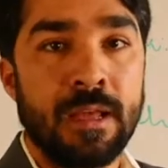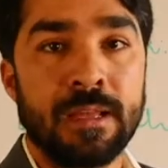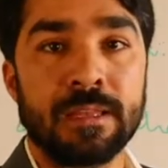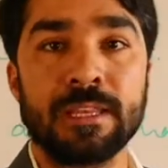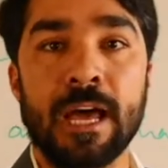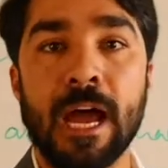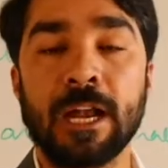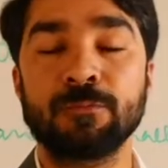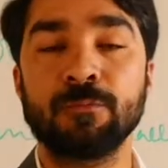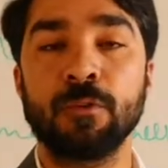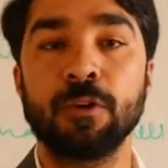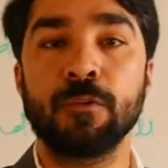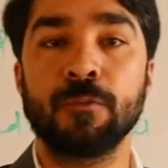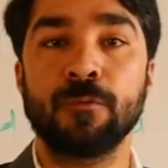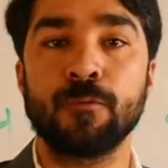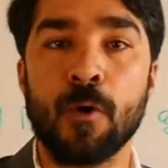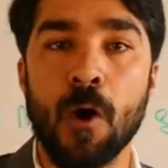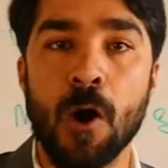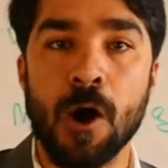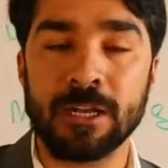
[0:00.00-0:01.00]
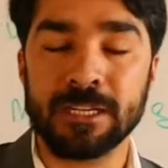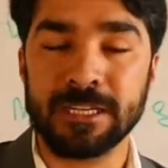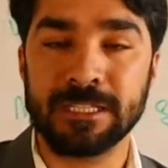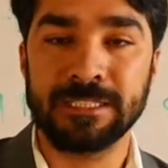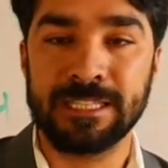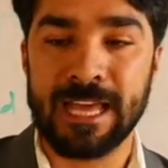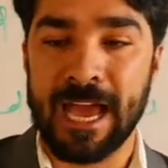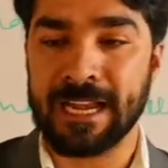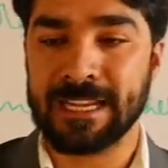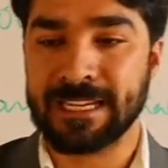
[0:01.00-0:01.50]
that were
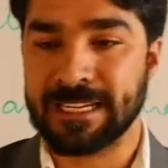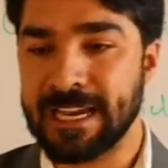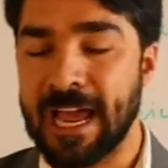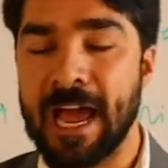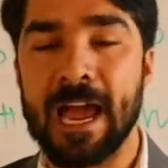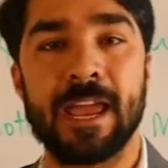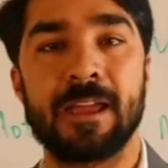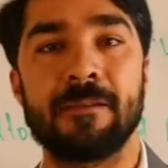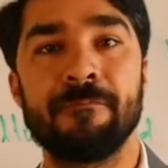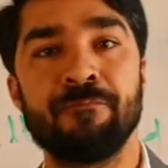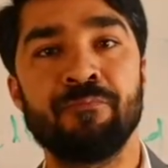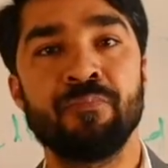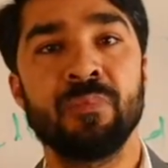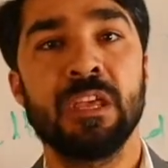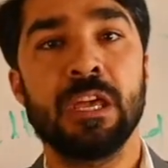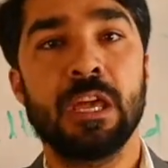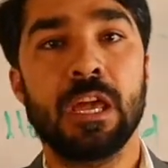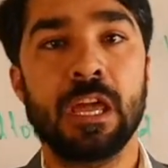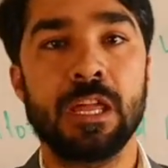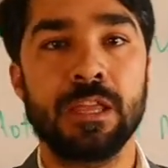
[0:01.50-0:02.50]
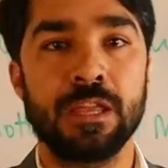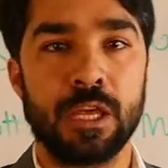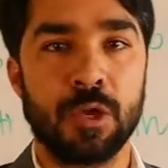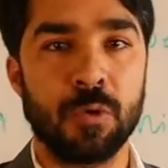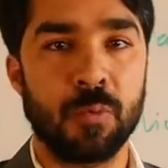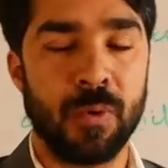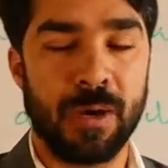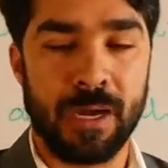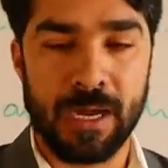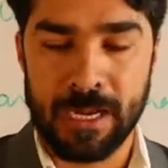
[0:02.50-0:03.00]
fought that time in the
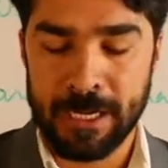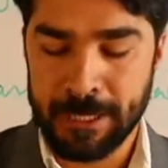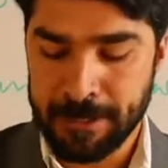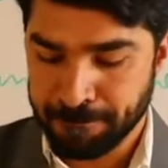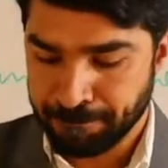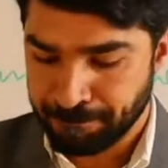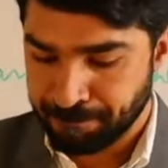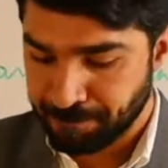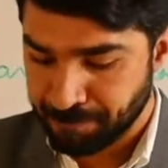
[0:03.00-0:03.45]
world,